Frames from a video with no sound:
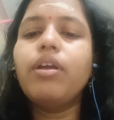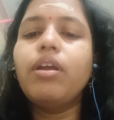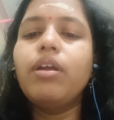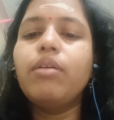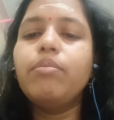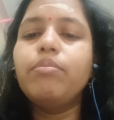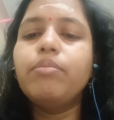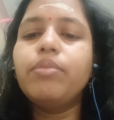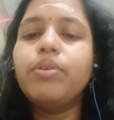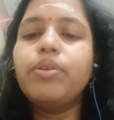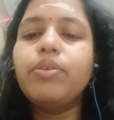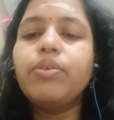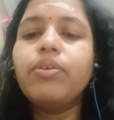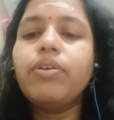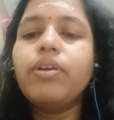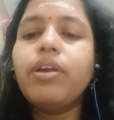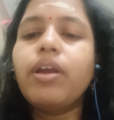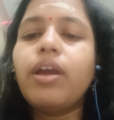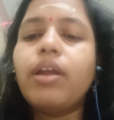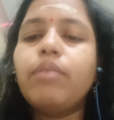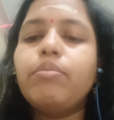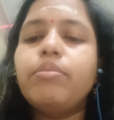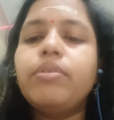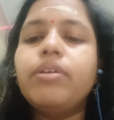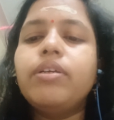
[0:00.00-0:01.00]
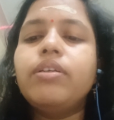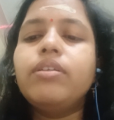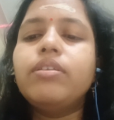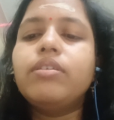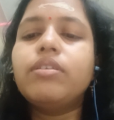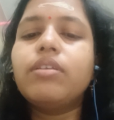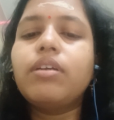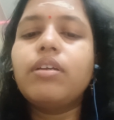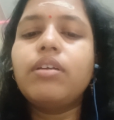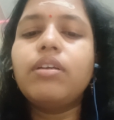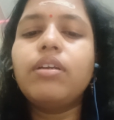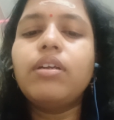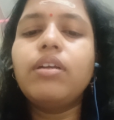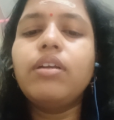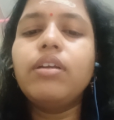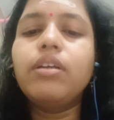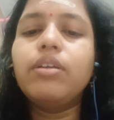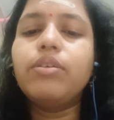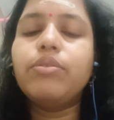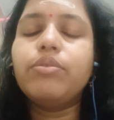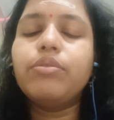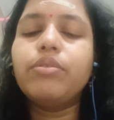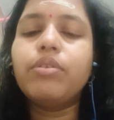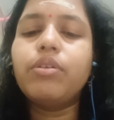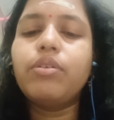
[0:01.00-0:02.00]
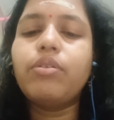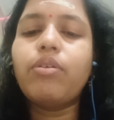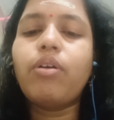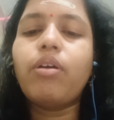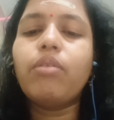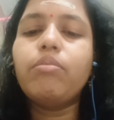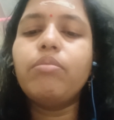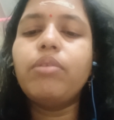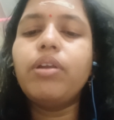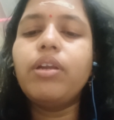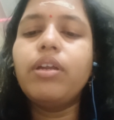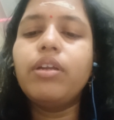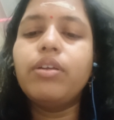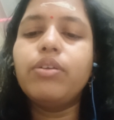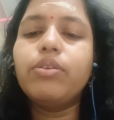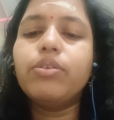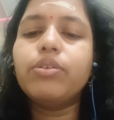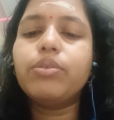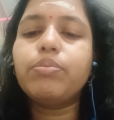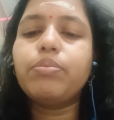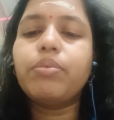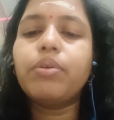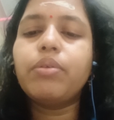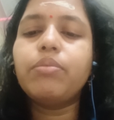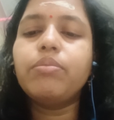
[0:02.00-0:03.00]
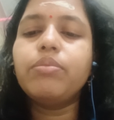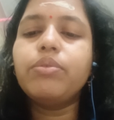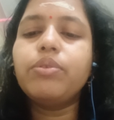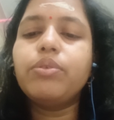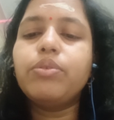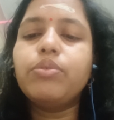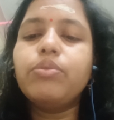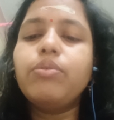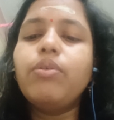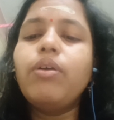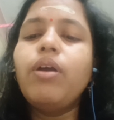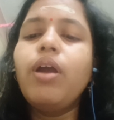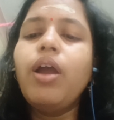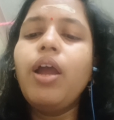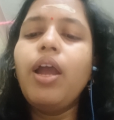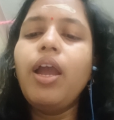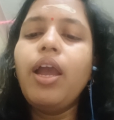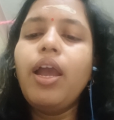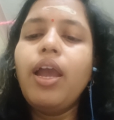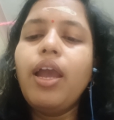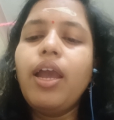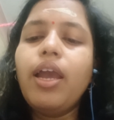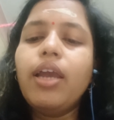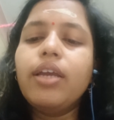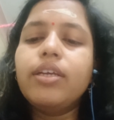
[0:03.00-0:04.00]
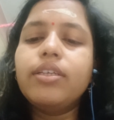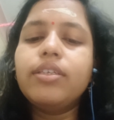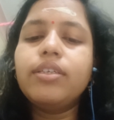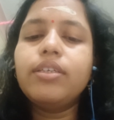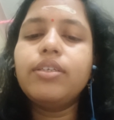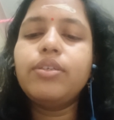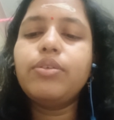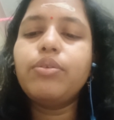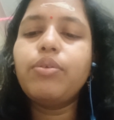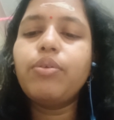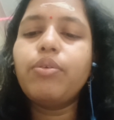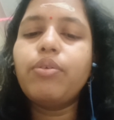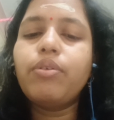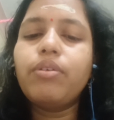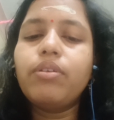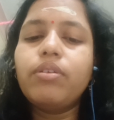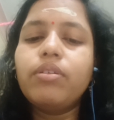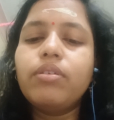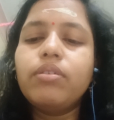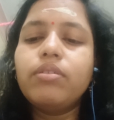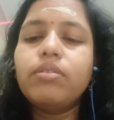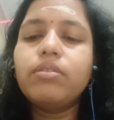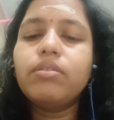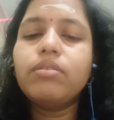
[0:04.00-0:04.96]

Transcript: embryo can be inserted into the normal endosperm through exit hole.